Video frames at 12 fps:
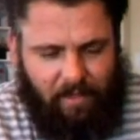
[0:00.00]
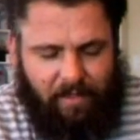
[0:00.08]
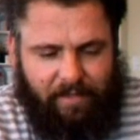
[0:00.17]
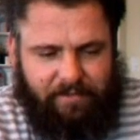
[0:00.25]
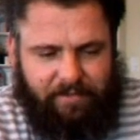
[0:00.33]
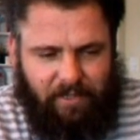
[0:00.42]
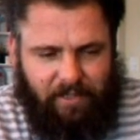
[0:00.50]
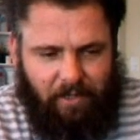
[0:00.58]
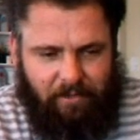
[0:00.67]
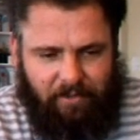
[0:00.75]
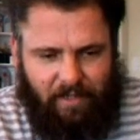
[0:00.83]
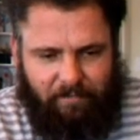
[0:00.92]
And
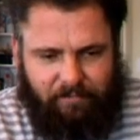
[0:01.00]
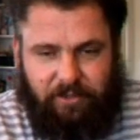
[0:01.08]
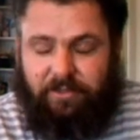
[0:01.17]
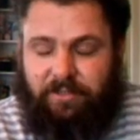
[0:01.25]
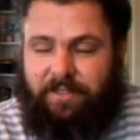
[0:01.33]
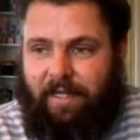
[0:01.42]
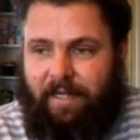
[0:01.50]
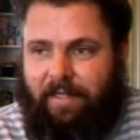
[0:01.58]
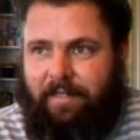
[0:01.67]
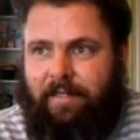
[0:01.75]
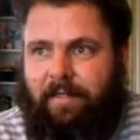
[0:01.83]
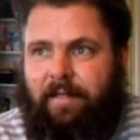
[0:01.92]
so come Tuesday,
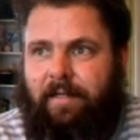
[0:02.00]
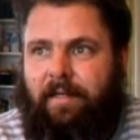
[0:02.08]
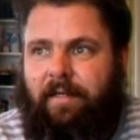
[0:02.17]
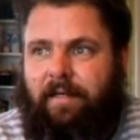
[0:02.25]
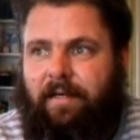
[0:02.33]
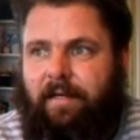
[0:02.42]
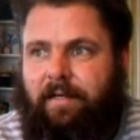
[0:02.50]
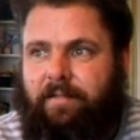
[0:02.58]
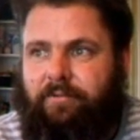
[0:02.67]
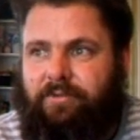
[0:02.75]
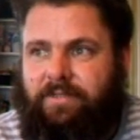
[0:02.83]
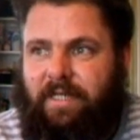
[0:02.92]
it
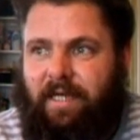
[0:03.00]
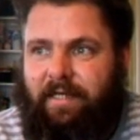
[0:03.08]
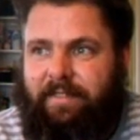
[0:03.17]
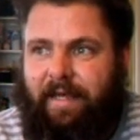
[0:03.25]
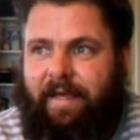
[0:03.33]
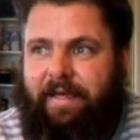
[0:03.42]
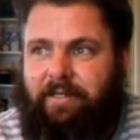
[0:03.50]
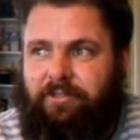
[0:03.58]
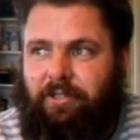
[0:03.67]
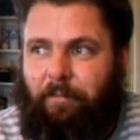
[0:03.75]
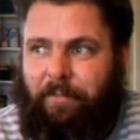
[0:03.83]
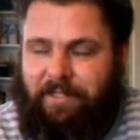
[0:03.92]
was a day out
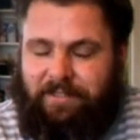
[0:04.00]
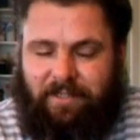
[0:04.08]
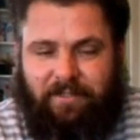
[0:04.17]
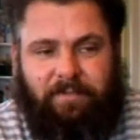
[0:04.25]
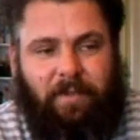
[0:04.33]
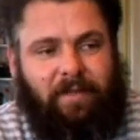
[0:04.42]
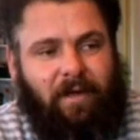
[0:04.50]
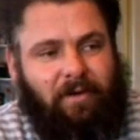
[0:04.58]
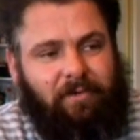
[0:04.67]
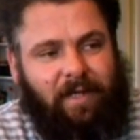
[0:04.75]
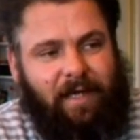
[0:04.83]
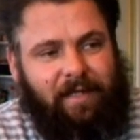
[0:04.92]
shopping, so I spent the
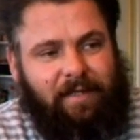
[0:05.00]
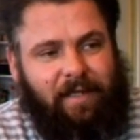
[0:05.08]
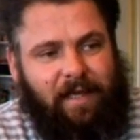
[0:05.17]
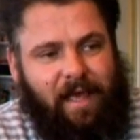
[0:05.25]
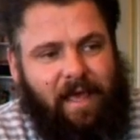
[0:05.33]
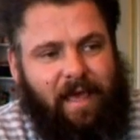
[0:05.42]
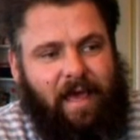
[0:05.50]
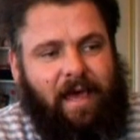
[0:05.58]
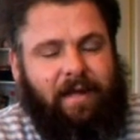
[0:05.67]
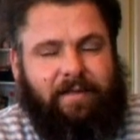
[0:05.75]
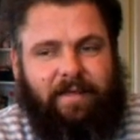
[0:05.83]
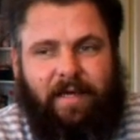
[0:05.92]
whole day
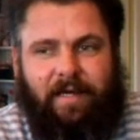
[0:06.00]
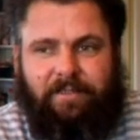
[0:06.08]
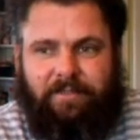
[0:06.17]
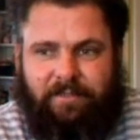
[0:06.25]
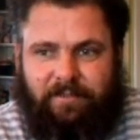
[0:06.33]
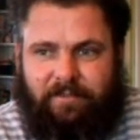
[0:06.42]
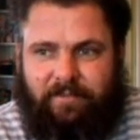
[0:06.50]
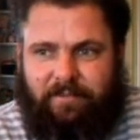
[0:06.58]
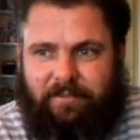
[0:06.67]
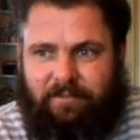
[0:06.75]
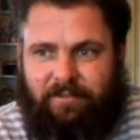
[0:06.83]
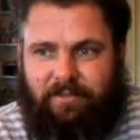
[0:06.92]
out of the house,
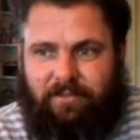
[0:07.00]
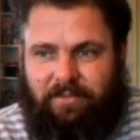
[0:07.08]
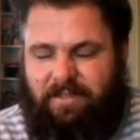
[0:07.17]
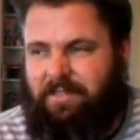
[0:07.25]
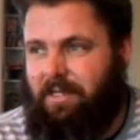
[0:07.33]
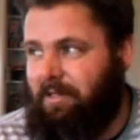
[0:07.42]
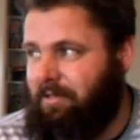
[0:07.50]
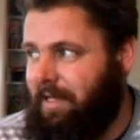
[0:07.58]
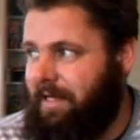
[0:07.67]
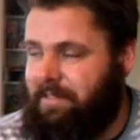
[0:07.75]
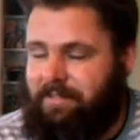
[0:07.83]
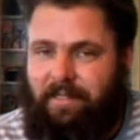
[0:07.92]
just because it's a little
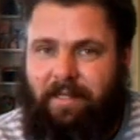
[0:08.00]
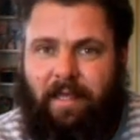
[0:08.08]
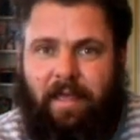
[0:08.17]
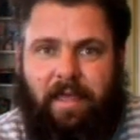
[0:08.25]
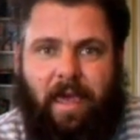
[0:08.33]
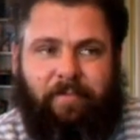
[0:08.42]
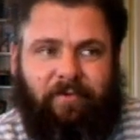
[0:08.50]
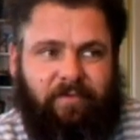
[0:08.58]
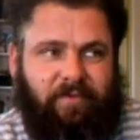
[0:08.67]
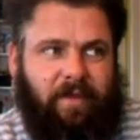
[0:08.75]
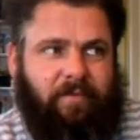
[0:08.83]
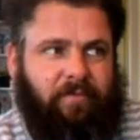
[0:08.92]
house, so you get cabin
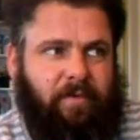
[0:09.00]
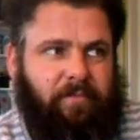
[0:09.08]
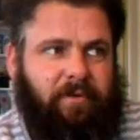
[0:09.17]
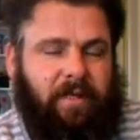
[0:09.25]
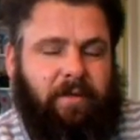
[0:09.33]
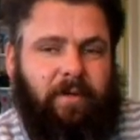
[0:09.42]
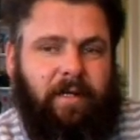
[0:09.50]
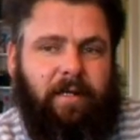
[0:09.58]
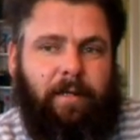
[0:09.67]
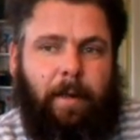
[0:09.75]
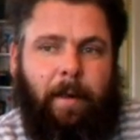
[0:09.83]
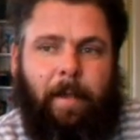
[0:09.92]
fever pretty quick.
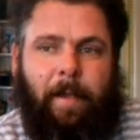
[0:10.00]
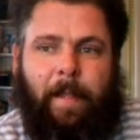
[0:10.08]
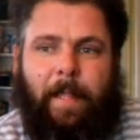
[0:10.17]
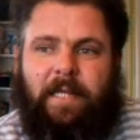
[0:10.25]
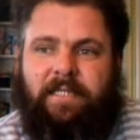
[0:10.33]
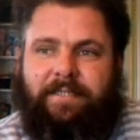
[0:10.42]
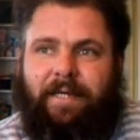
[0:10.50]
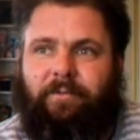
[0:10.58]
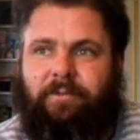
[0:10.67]
Sun